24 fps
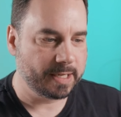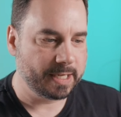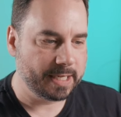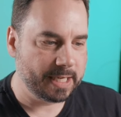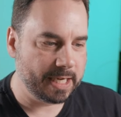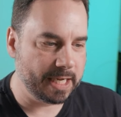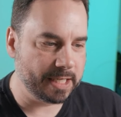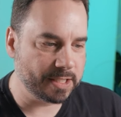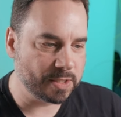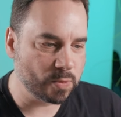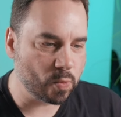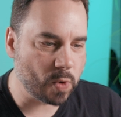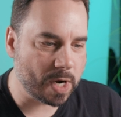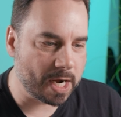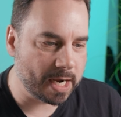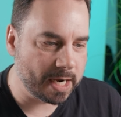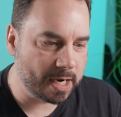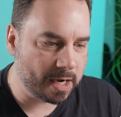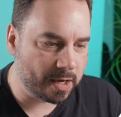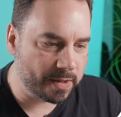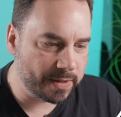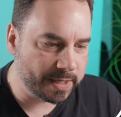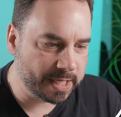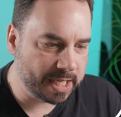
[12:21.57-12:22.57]
it's
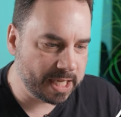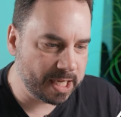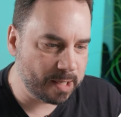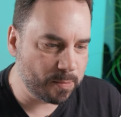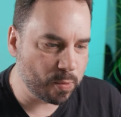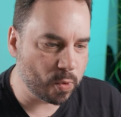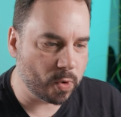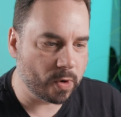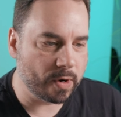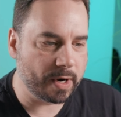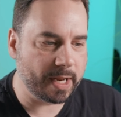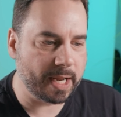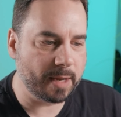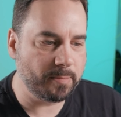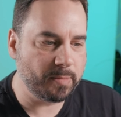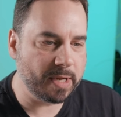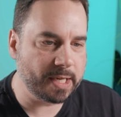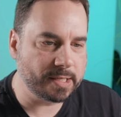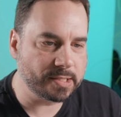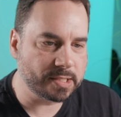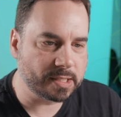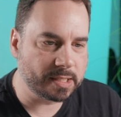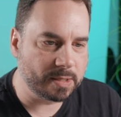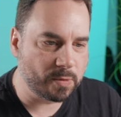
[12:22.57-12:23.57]
Y on the keyboard. And
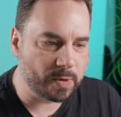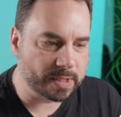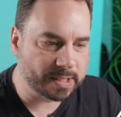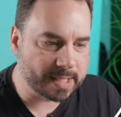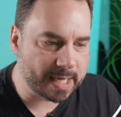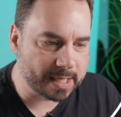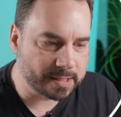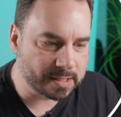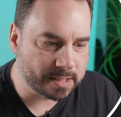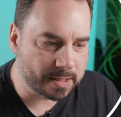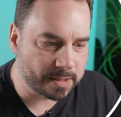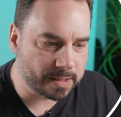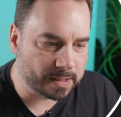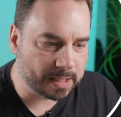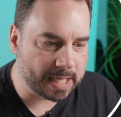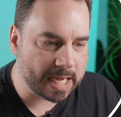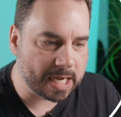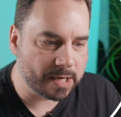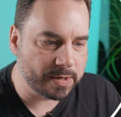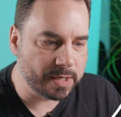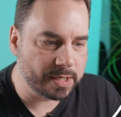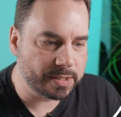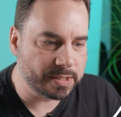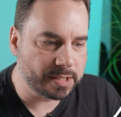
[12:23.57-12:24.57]
basically what that's going to
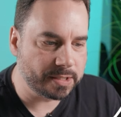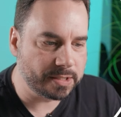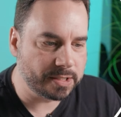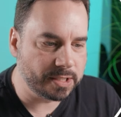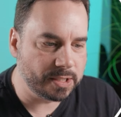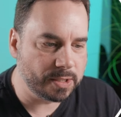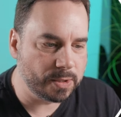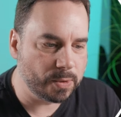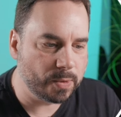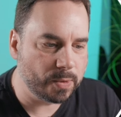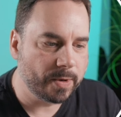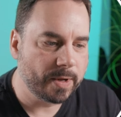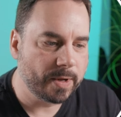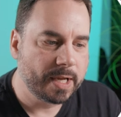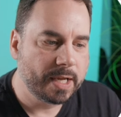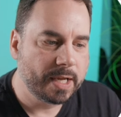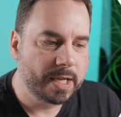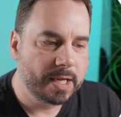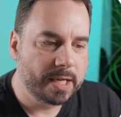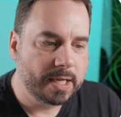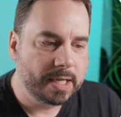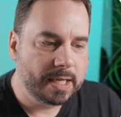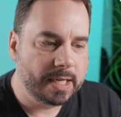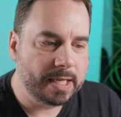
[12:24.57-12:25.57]
allow you to do
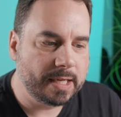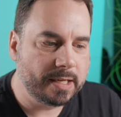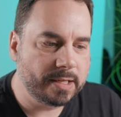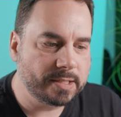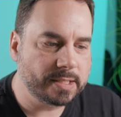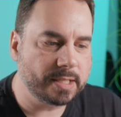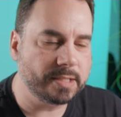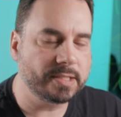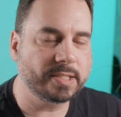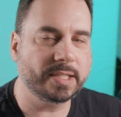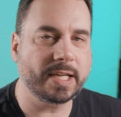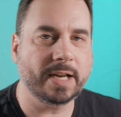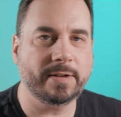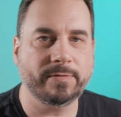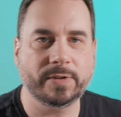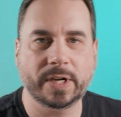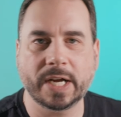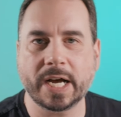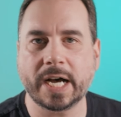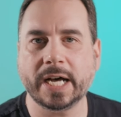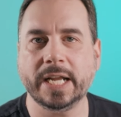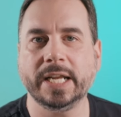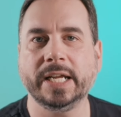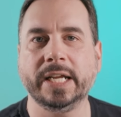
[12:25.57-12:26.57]
is, instead of
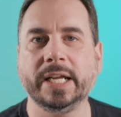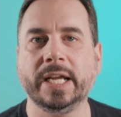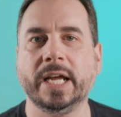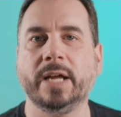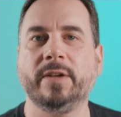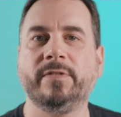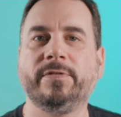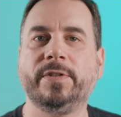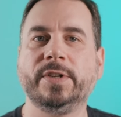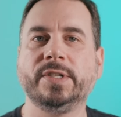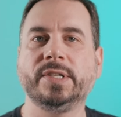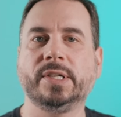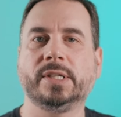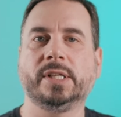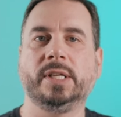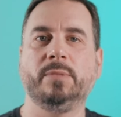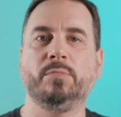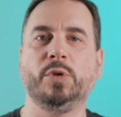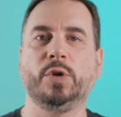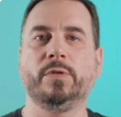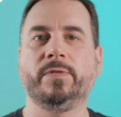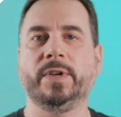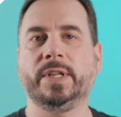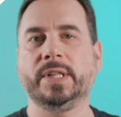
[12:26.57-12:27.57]
cutting and physically
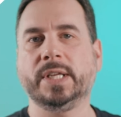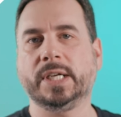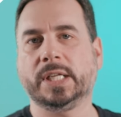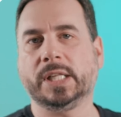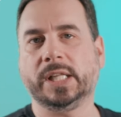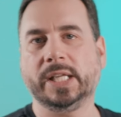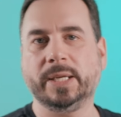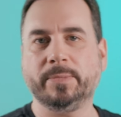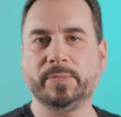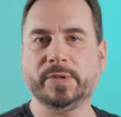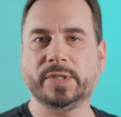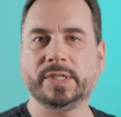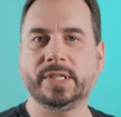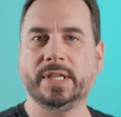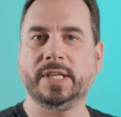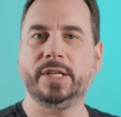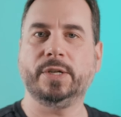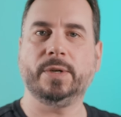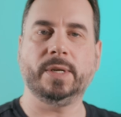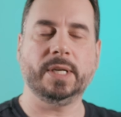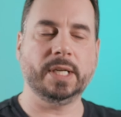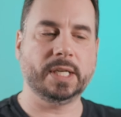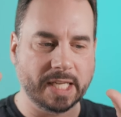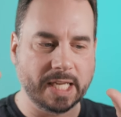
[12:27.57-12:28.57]
moving the clips,
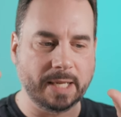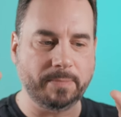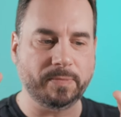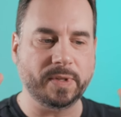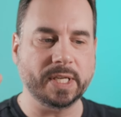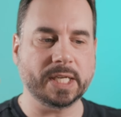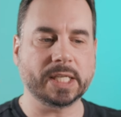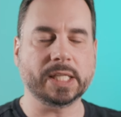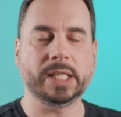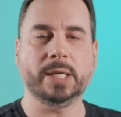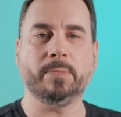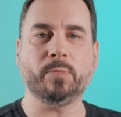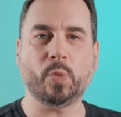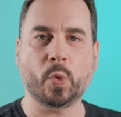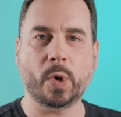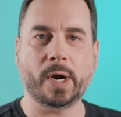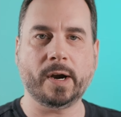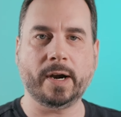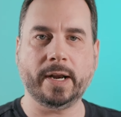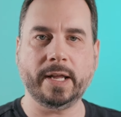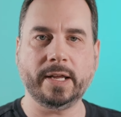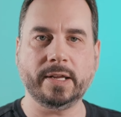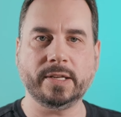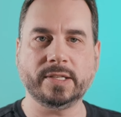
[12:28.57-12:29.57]
you can keep the clip where
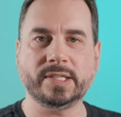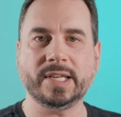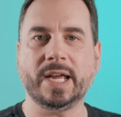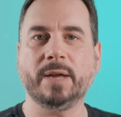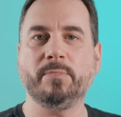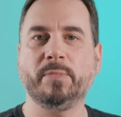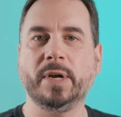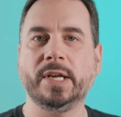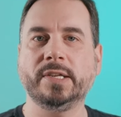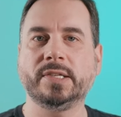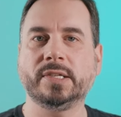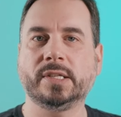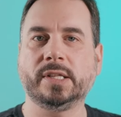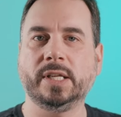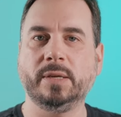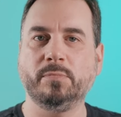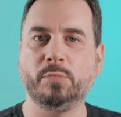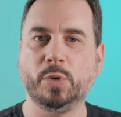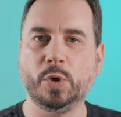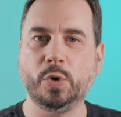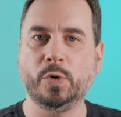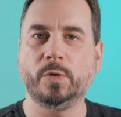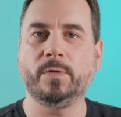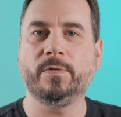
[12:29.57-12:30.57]
it is and basically
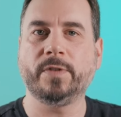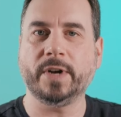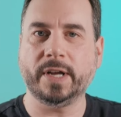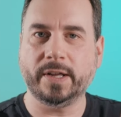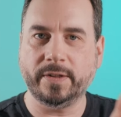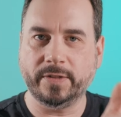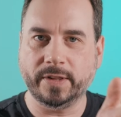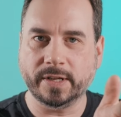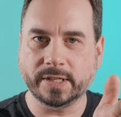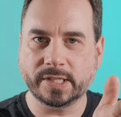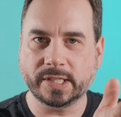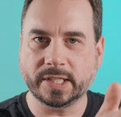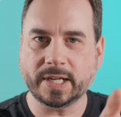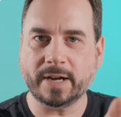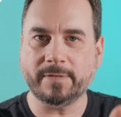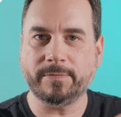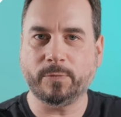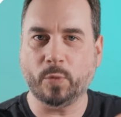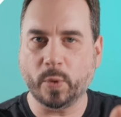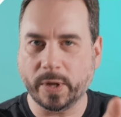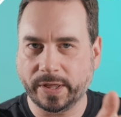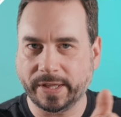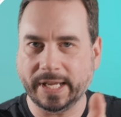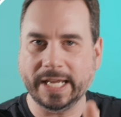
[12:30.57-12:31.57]
move the stuff
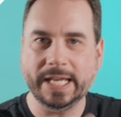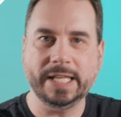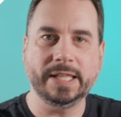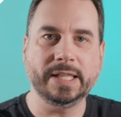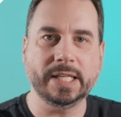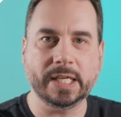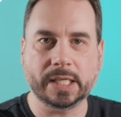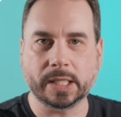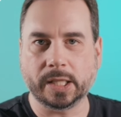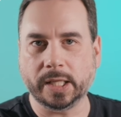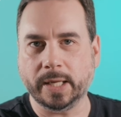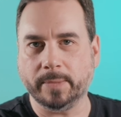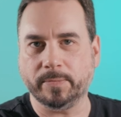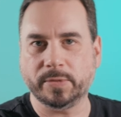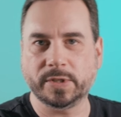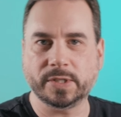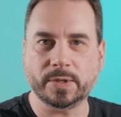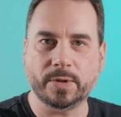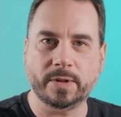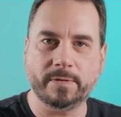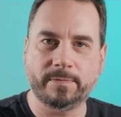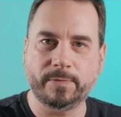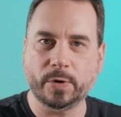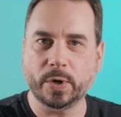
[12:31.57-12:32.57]
within the clip.
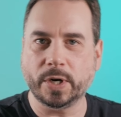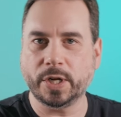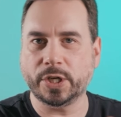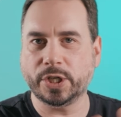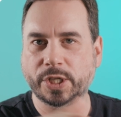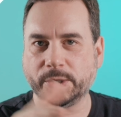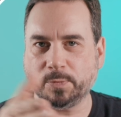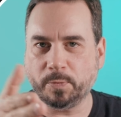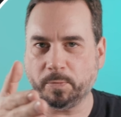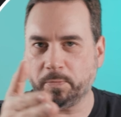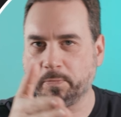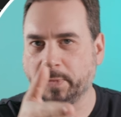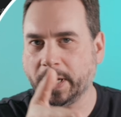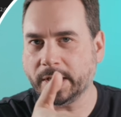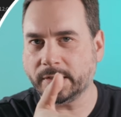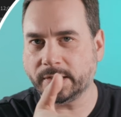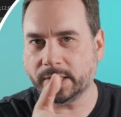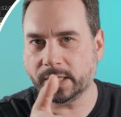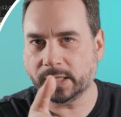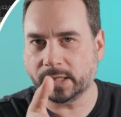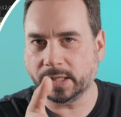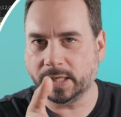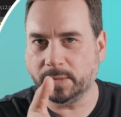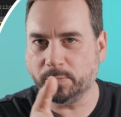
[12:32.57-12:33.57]
So the footage
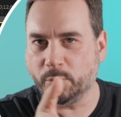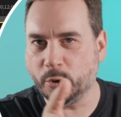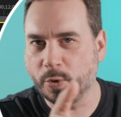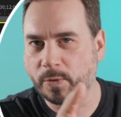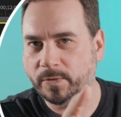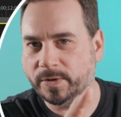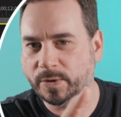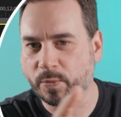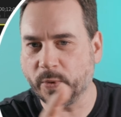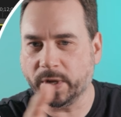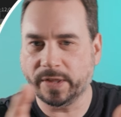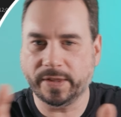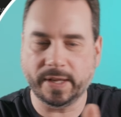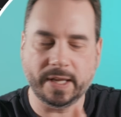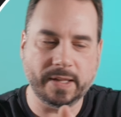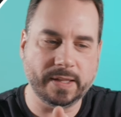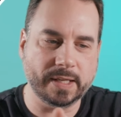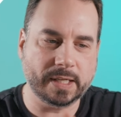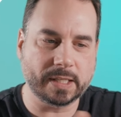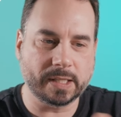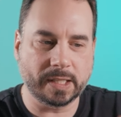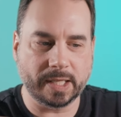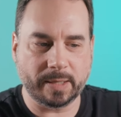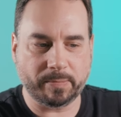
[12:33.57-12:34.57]
basically moves within the
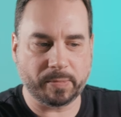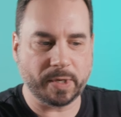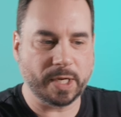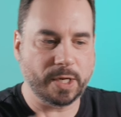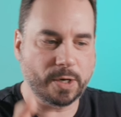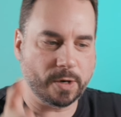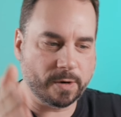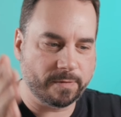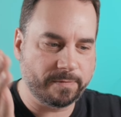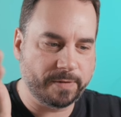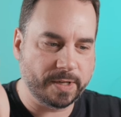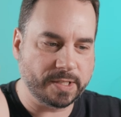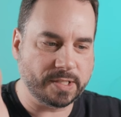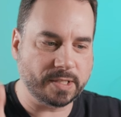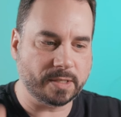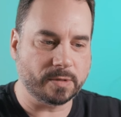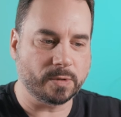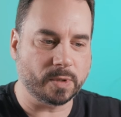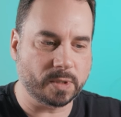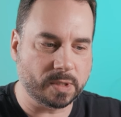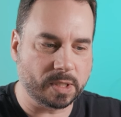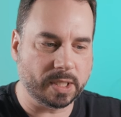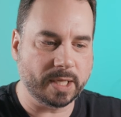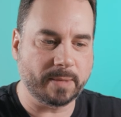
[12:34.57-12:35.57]
clip. Your
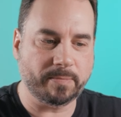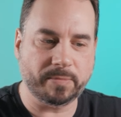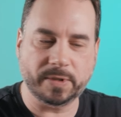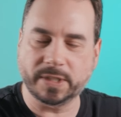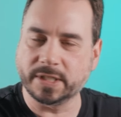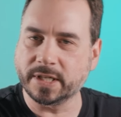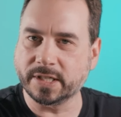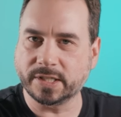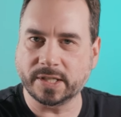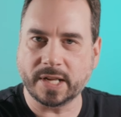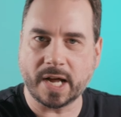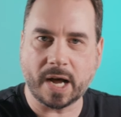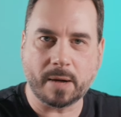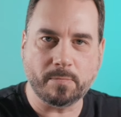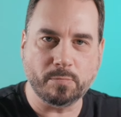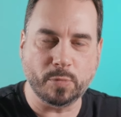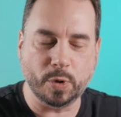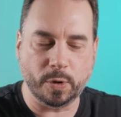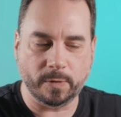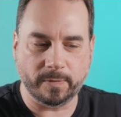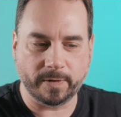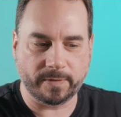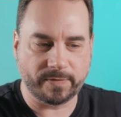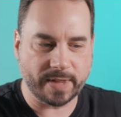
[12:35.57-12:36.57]
physical clip does not
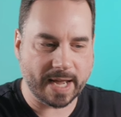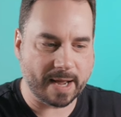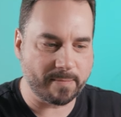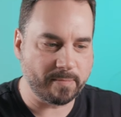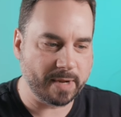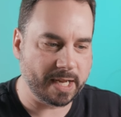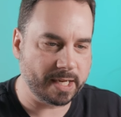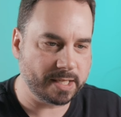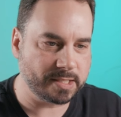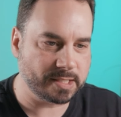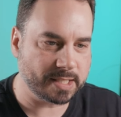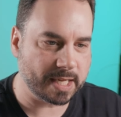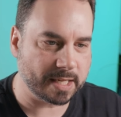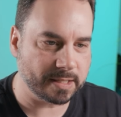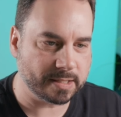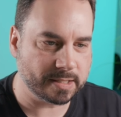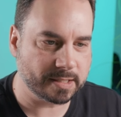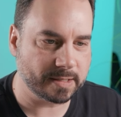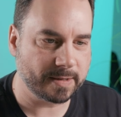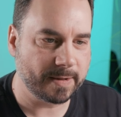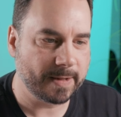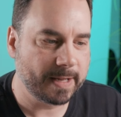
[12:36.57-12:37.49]
move, if that makes sense.